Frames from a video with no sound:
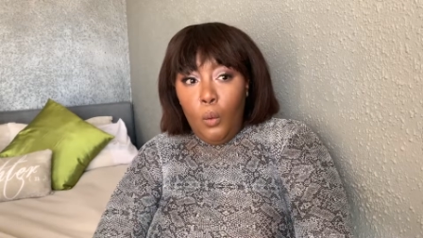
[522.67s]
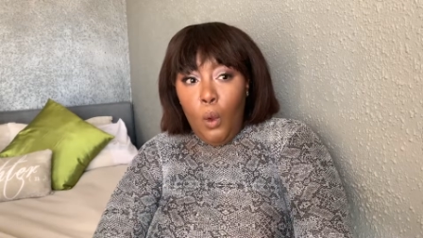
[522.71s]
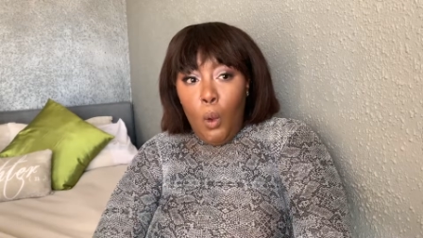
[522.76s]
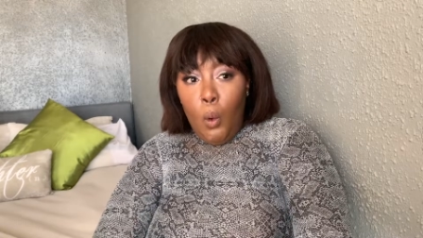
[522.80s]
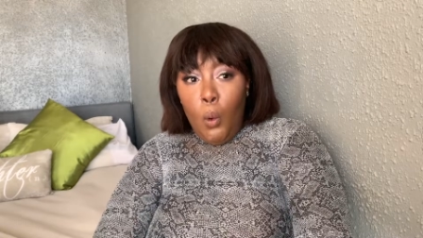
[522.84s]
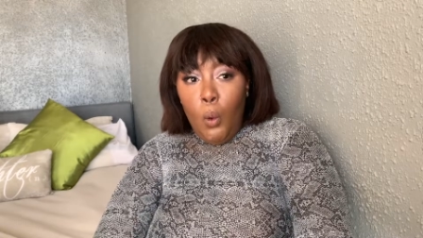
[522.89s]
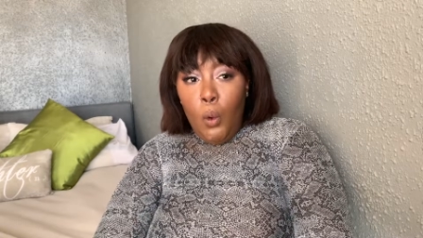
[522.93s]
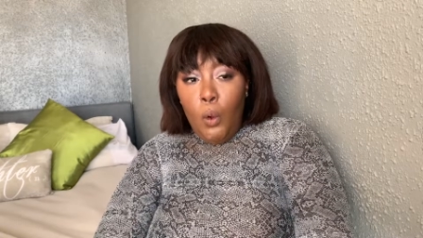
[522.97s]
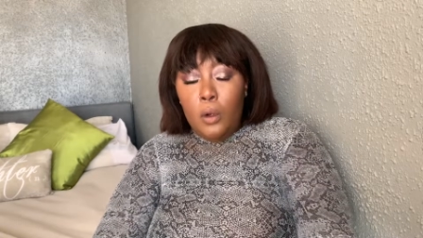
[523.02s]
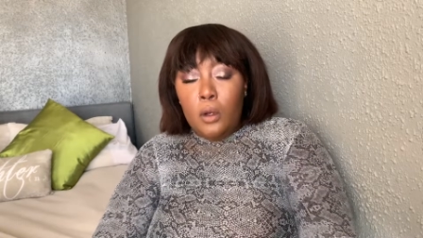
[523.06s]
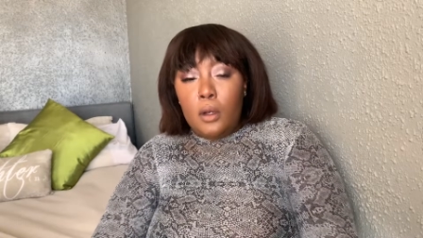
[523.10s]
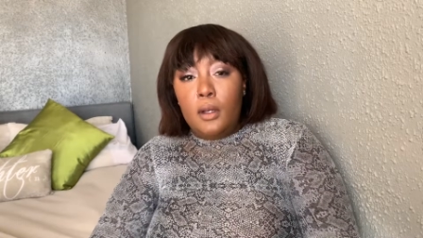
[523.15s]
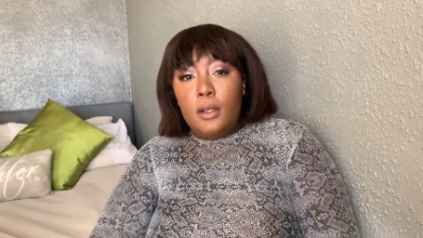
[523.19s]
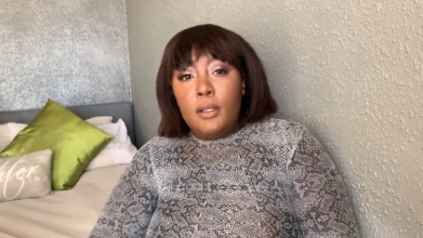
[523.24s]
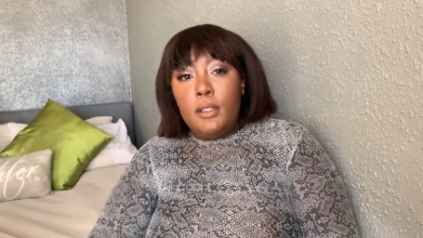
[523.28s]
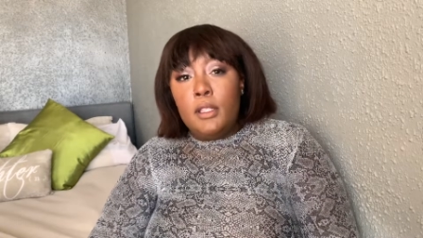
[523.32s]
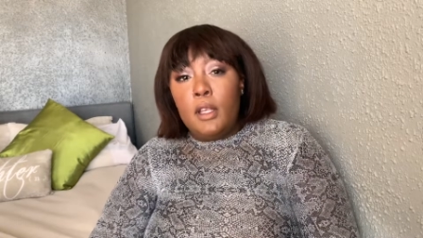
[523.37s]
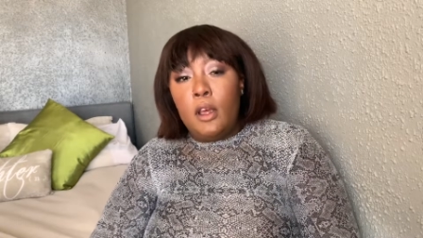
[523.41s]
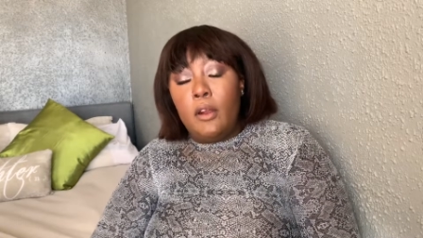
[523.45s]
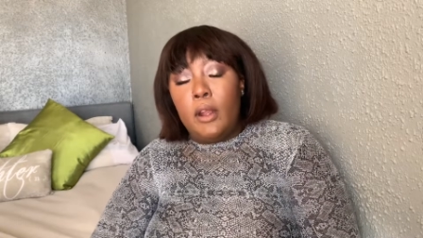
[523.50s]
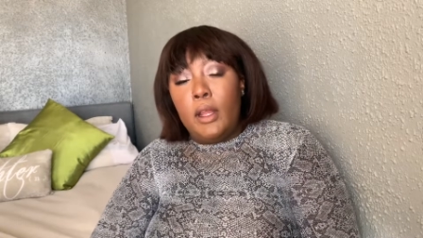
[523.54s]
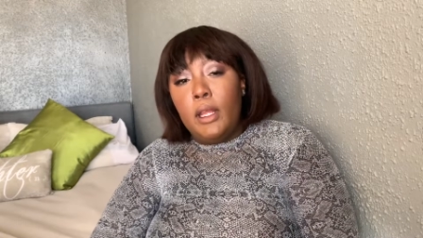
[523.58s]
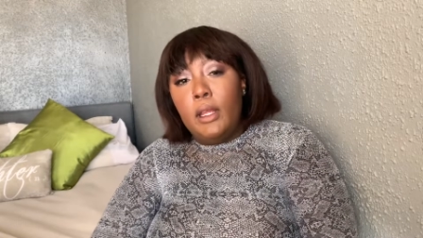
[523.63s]
oh,
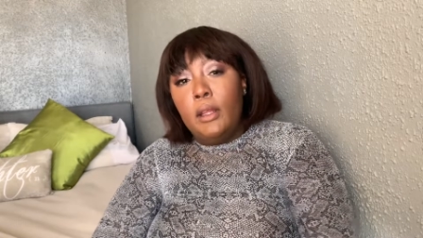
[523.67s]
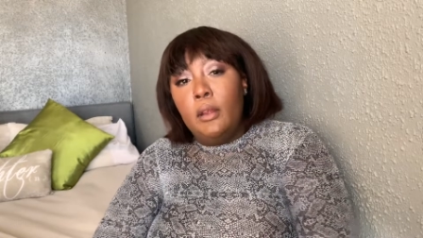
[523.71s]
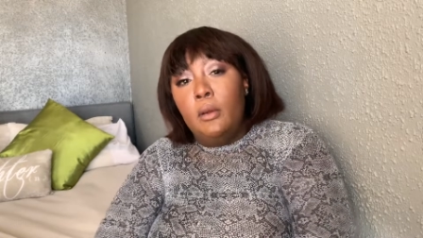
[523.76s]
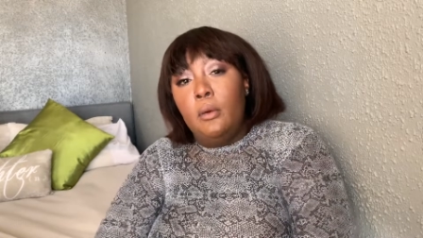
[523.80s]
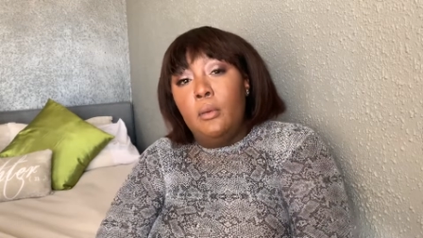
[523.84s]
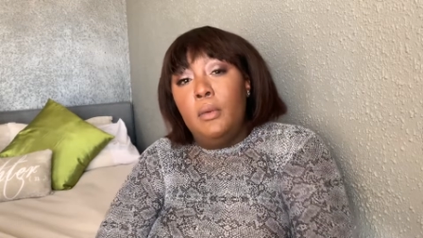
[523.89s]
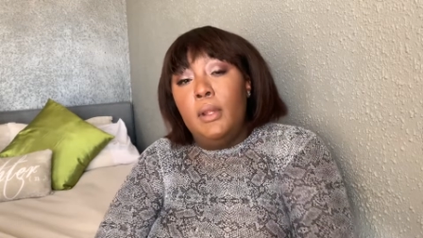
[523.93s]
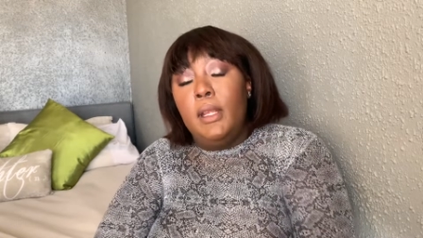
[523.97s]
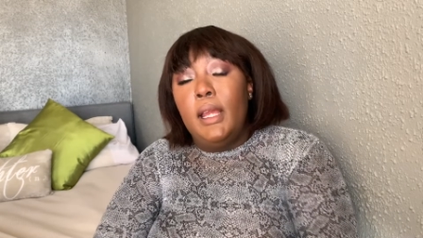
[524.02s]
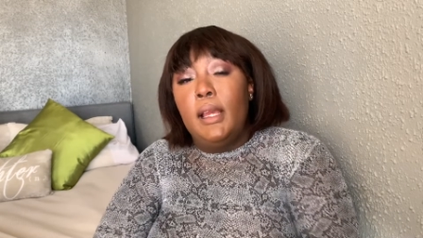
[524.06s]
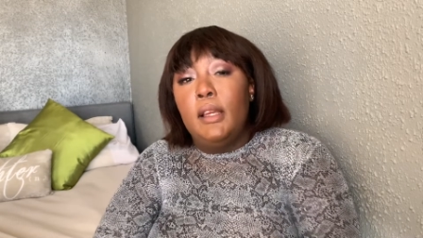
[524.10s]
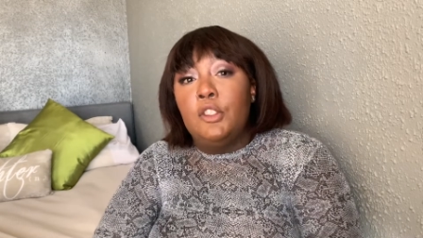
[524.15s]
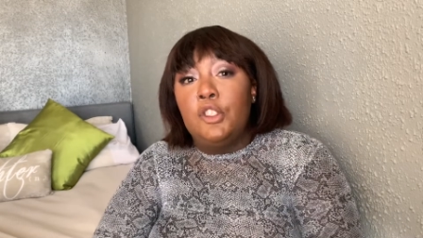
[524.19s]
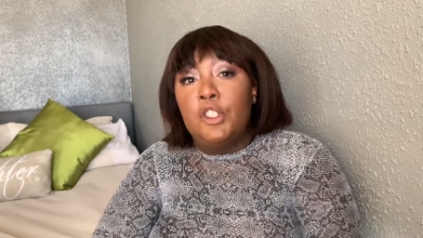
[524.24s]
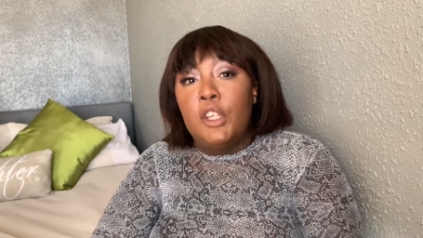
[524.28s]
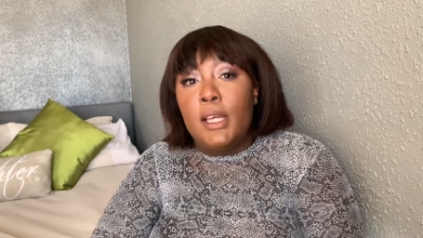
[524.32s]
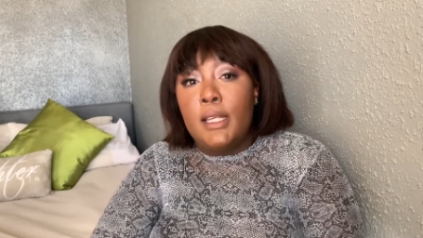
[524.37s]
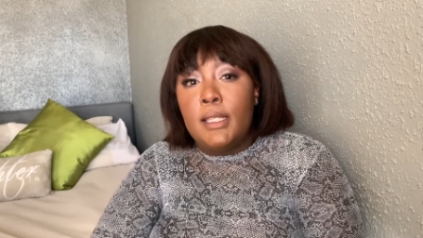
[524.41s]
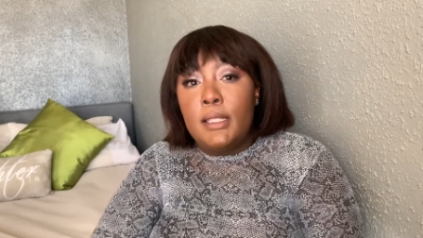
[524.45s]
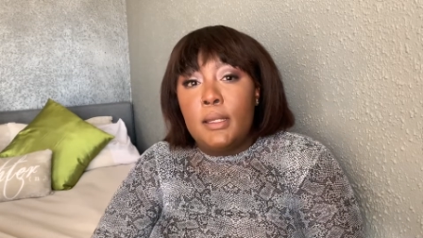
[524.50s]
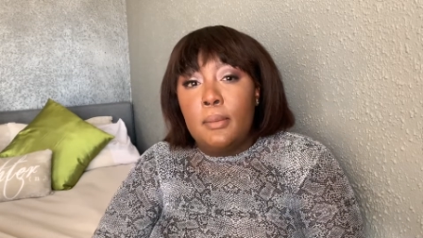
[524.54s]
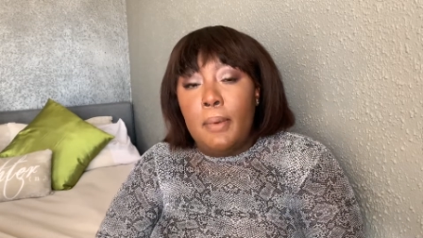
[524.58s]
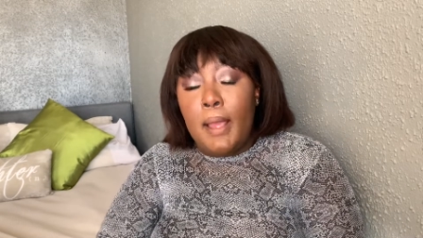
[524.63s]
sorry
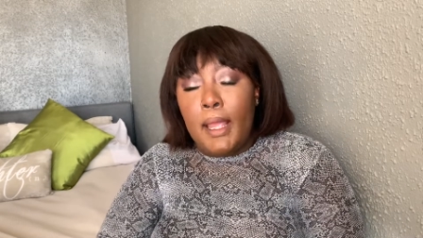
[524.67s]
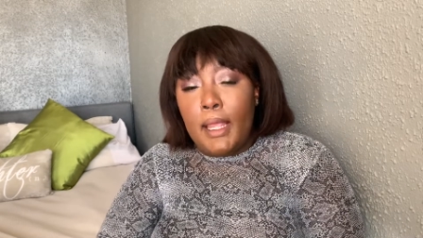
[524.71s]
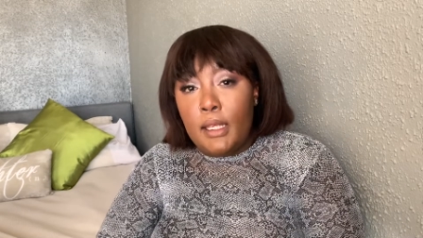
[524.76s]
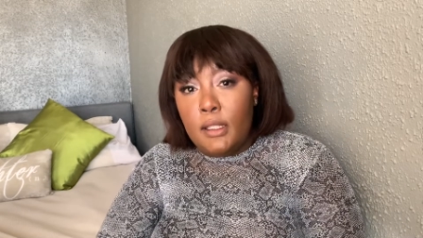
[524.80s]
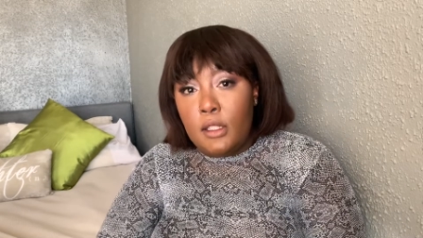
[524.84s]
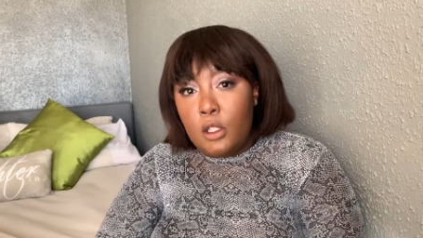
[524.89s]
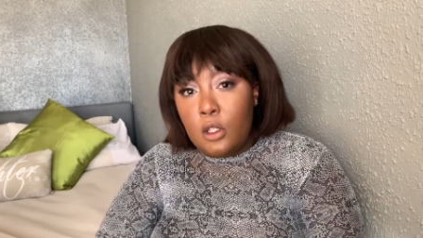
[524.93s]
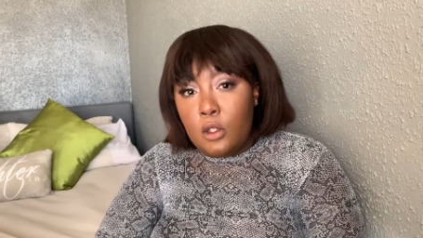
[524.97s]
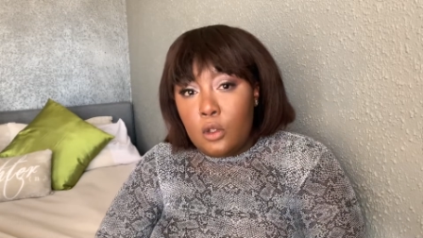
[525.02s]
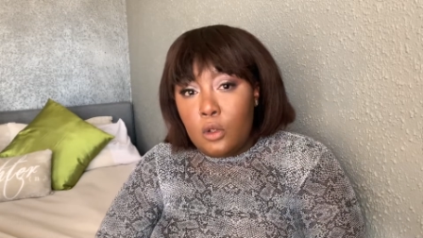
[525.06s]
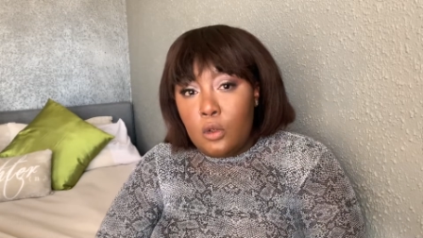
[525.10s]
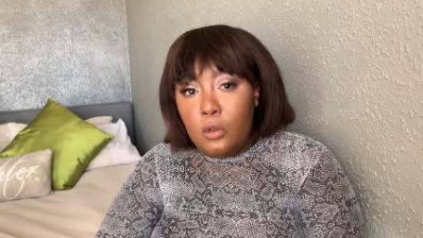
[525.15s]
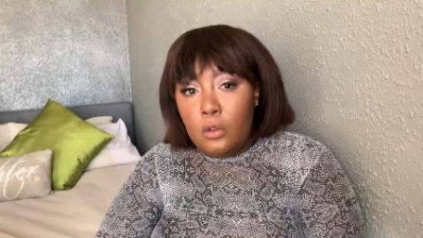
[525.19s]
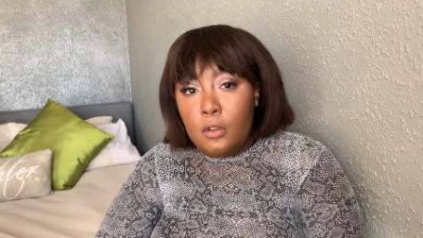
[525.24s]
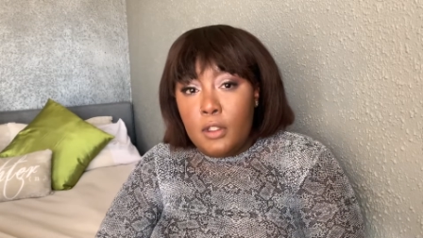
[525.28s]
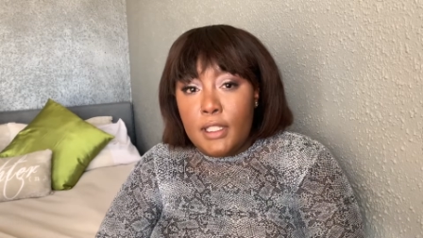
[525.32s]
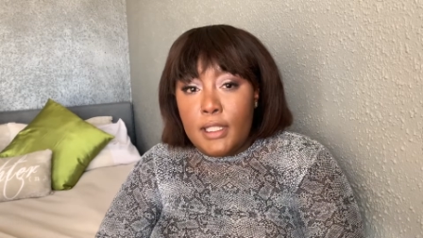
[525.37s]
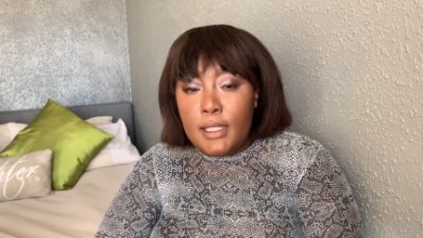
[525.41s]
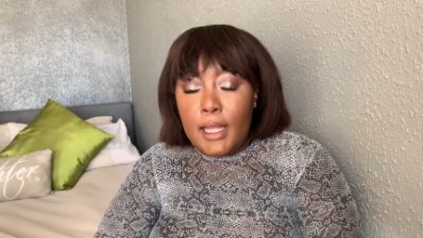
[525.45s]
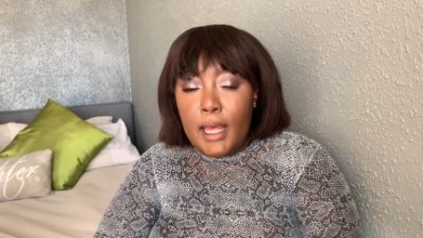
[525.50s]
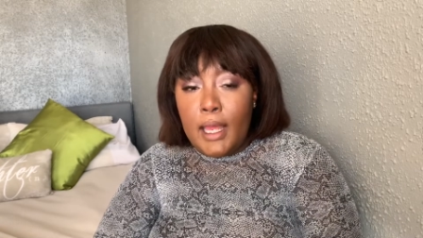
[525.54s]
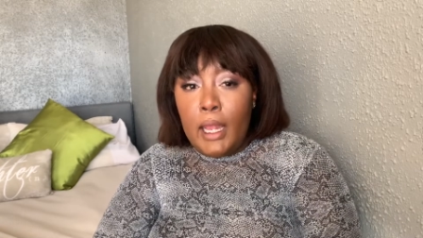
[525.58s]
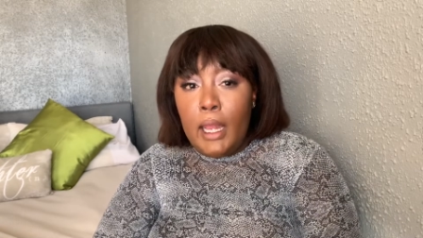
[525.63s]
readjust back into school is
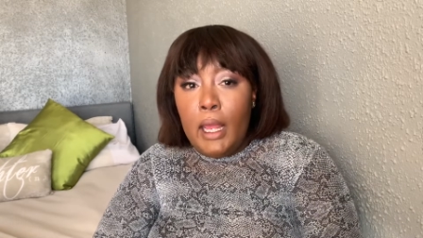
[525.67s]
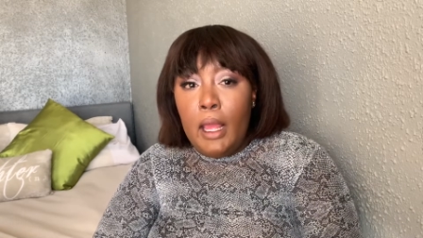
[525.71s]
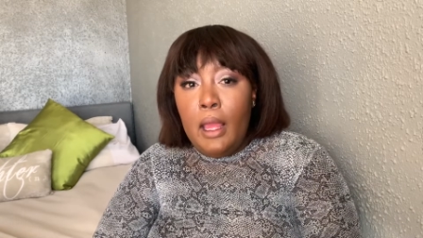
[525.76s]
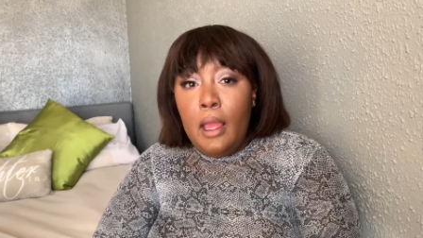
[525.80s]
that